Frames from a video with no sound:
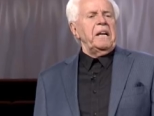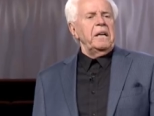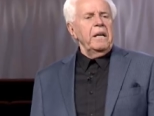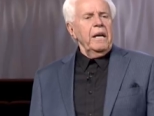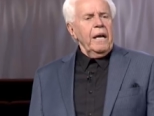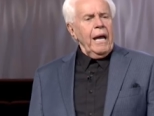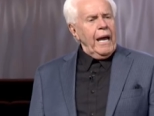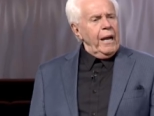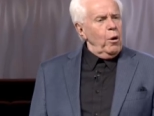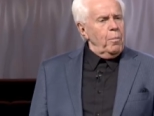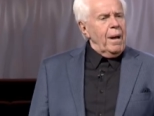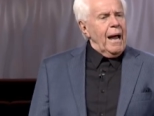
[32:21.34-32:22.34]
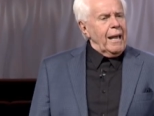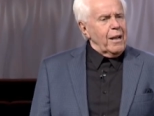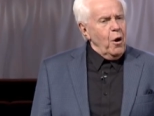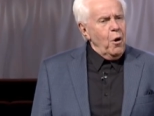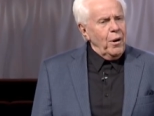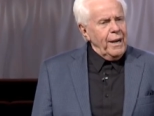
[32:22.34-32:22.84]
Ain't nobody
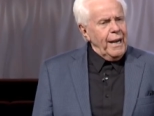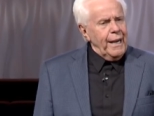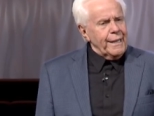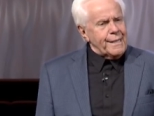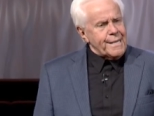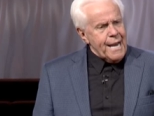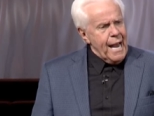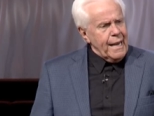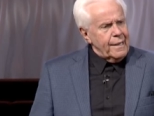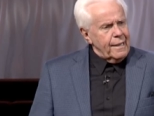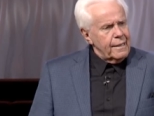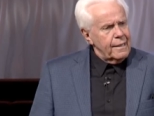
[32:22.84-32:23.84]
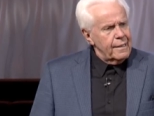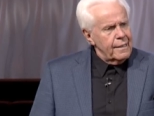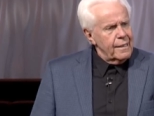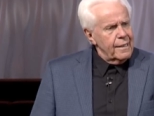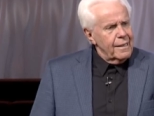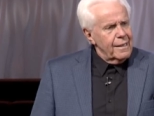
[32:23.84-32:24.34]
going in a tent.
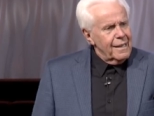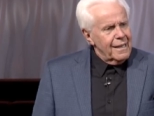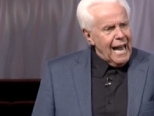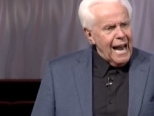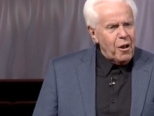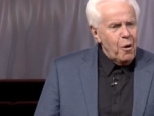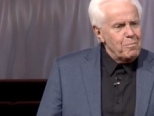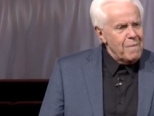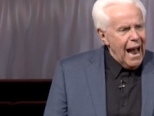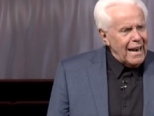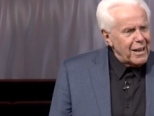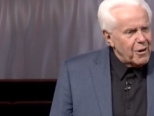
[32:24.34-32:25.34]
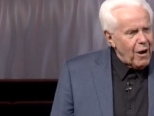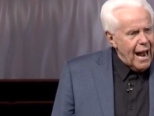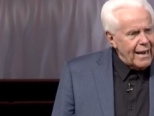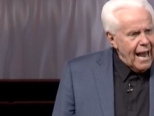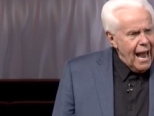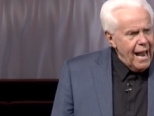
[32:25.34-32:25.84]
Not on Mardi Gras
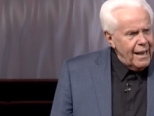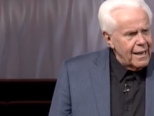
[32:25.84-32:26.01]
Day.